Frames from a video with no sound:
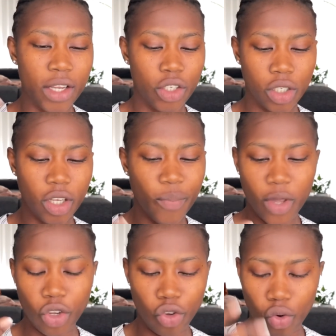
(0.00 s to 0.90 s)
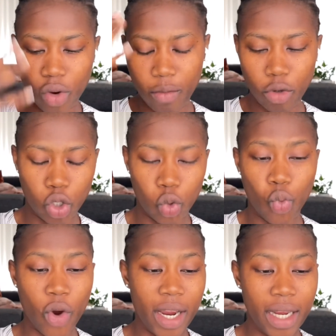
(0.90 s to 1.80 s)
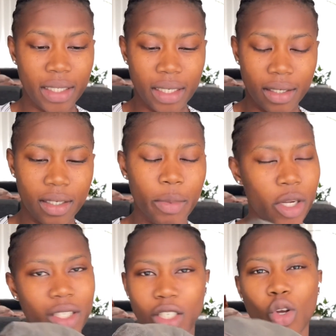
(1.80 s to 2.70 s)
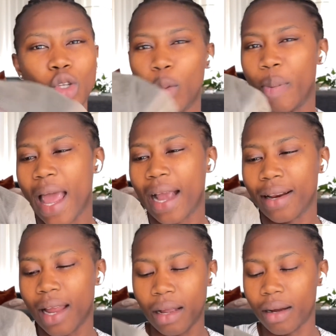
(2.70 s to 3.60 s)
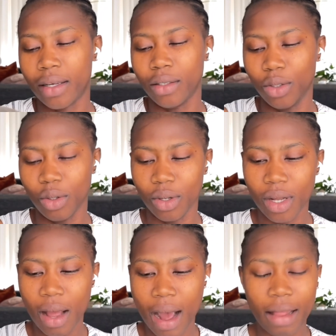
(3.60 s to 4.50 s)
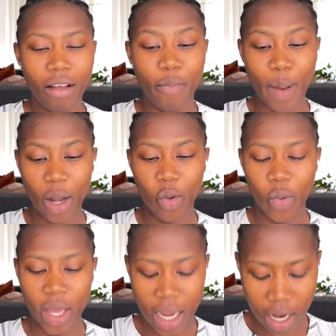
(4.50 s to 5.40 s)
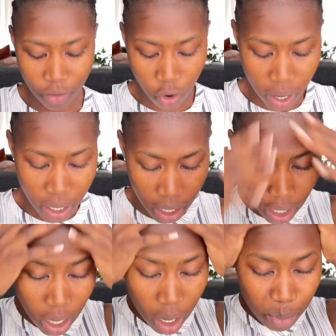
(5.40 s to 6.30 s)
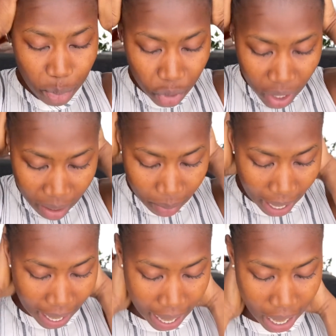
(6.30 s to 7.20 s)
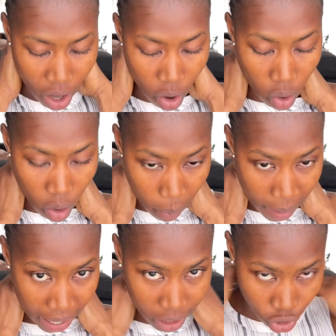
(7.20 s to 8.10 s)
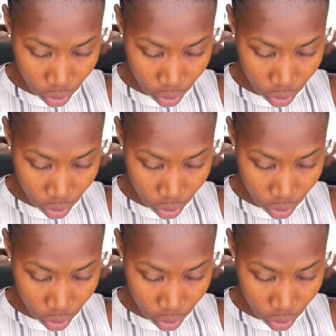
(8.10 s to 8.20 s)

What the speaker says: Something new, let me just wear it and see, because it's also black. Like, I don't know, I love black wig. And I've already braid my hair all back, as you